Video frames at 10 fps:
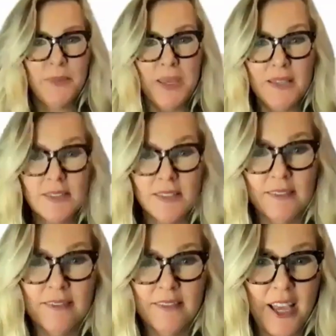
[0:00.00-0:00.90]

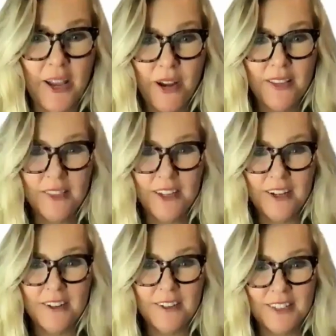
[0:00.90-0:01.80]
That right
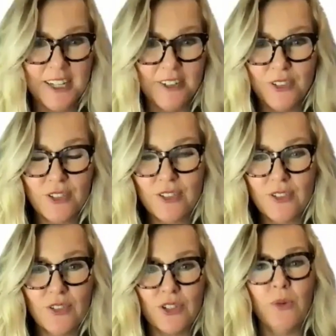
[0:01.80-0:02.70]
there tells
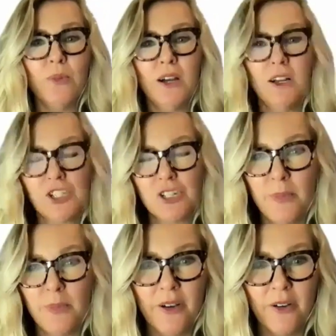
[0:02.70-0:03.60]
so much
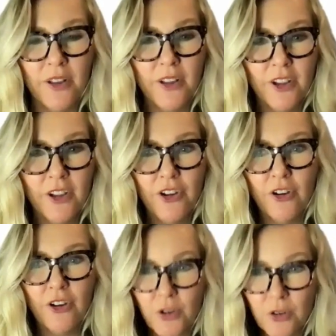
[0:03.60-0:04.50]
about
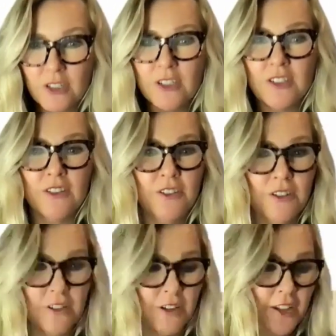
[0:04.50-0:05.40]
your focus,
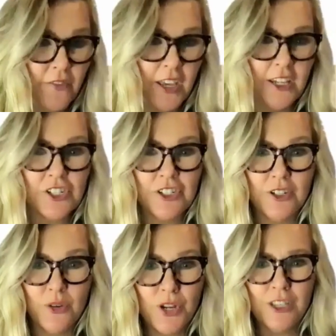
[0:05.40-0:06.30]
your
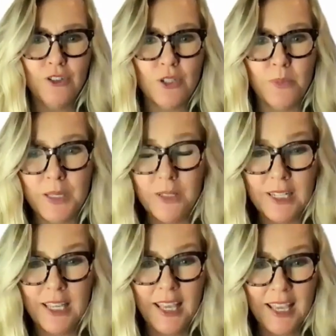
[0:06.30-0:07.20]
innovation,
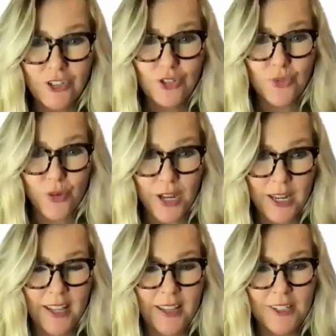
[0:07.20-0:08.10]
reusability, and
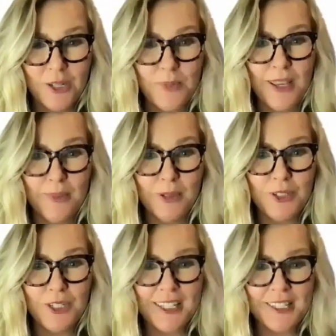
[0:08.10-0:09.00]
training to be able
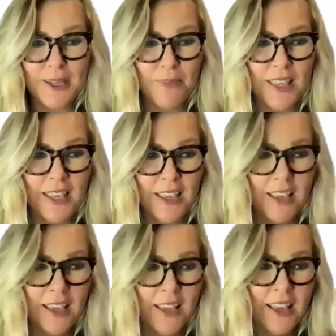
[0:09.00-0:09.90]
to get
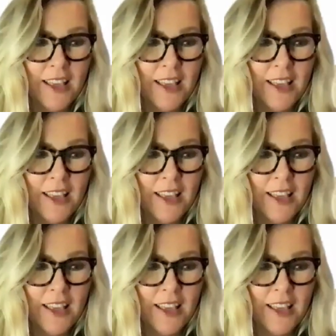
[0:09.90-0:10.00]
something